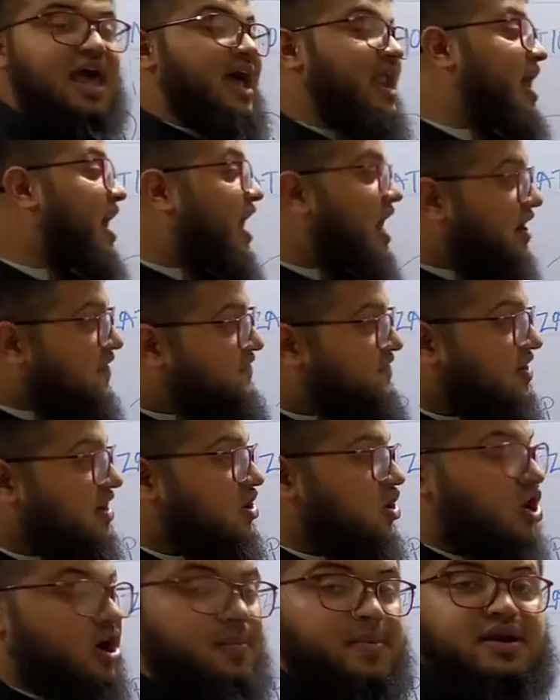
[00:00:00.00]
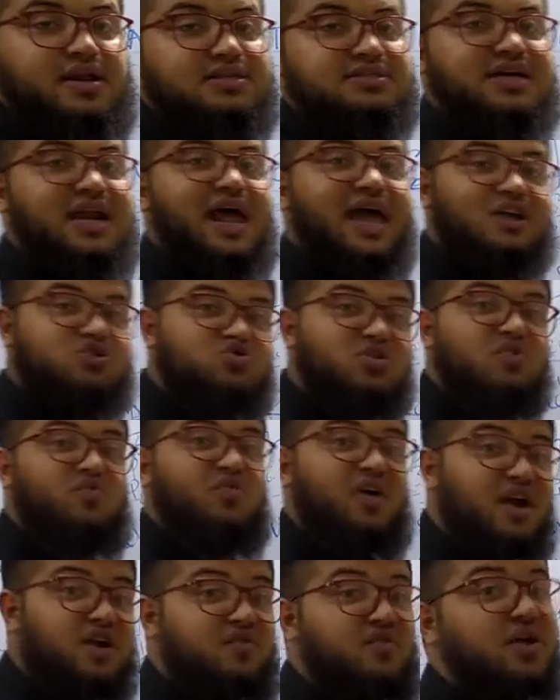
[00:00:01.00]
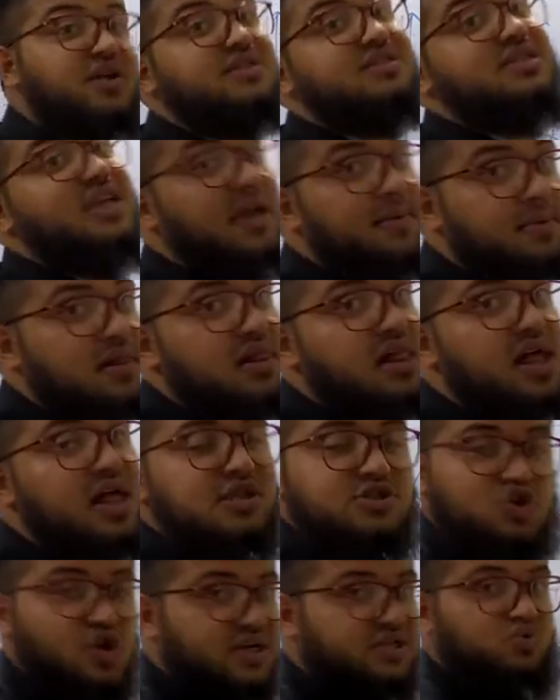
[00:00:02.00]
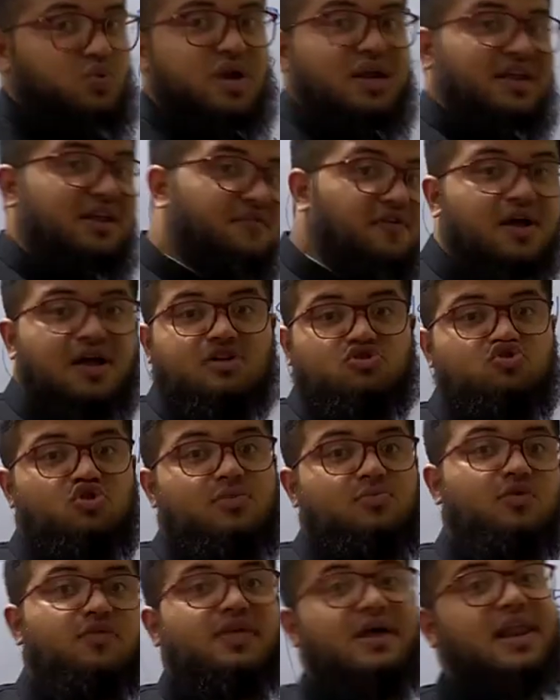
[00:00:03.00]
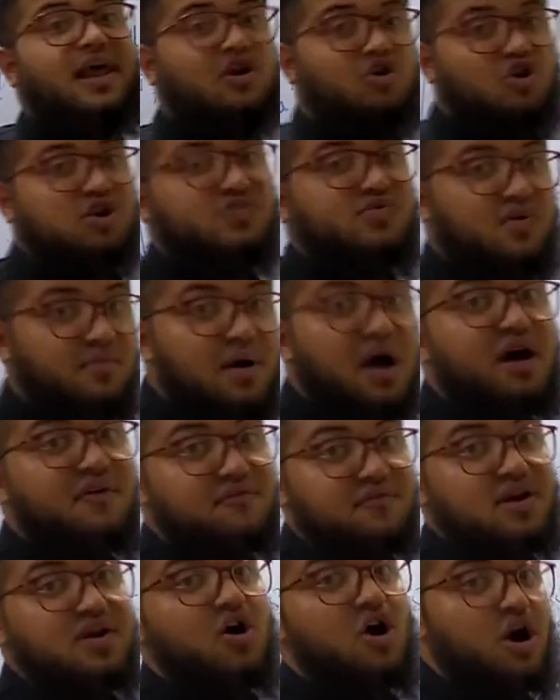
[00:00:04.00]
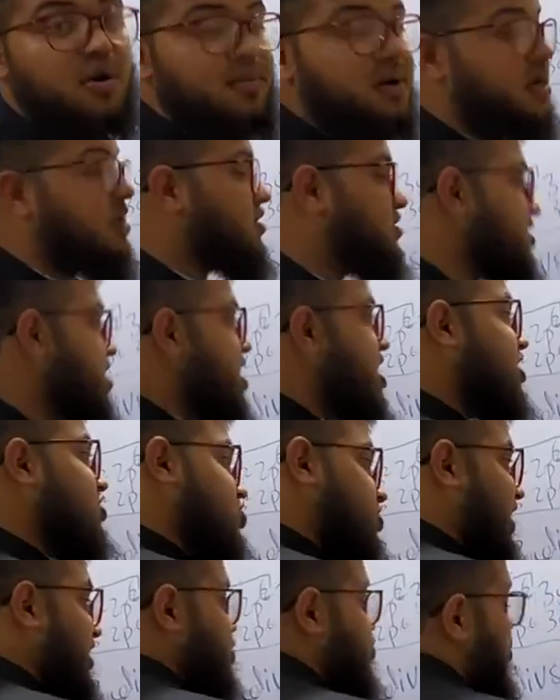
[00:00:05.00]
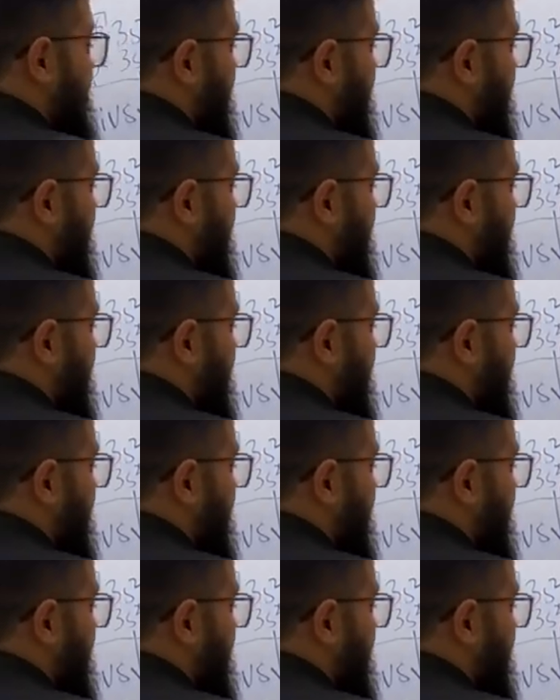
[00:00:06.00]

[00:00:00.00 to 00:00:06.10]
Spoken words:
and half filled orbitals are actually very, very stable. So it's very difficult to remove the electrons from half filled orbitals. So that's